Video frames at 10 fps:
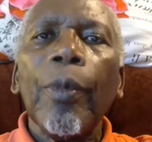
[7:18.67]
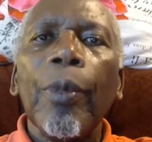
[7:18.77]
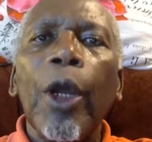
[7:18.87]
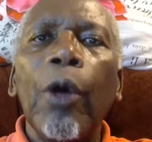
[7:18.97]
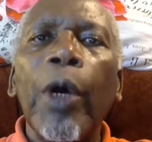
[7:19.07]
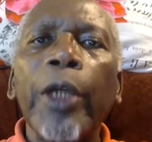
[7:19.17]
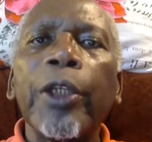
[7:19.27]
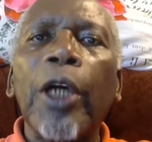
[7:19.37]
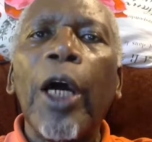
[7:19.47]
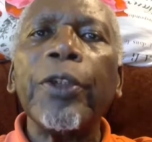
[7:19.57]
Now,
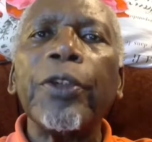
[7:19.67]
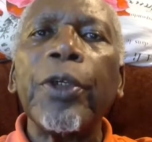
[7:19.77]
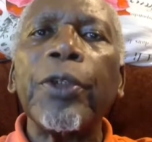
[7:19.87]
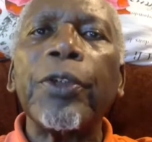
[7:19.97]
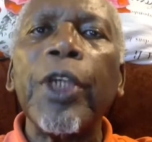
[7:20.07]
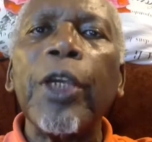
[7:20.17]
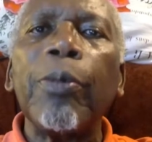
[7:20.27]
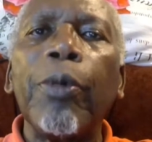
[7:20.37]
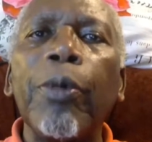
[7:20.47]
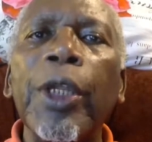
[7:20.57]
what conscious
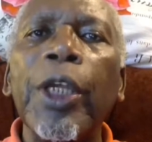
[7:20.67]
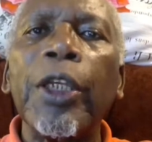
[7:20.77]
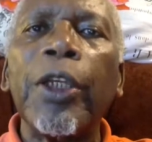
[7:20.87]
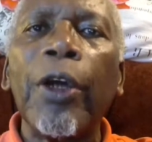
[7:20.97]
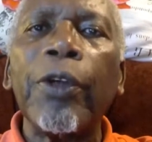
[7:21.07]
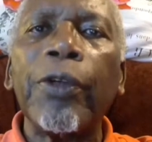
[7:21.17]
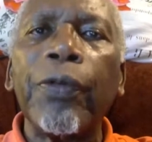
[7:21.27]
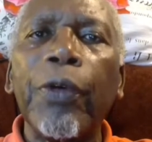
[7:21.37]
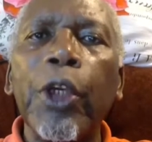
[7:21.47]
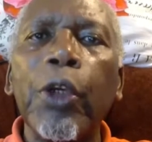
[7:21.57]
deep breathing does
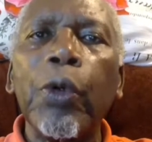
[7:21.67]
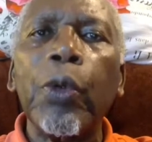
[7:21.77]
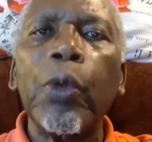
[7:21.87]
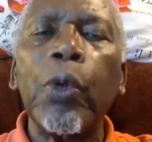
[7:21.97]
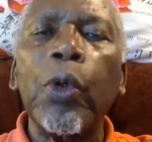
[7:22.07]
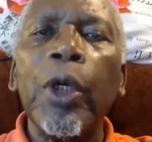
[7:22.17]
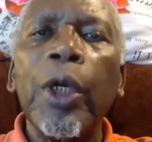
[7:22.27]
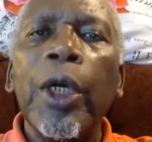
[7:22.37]
for you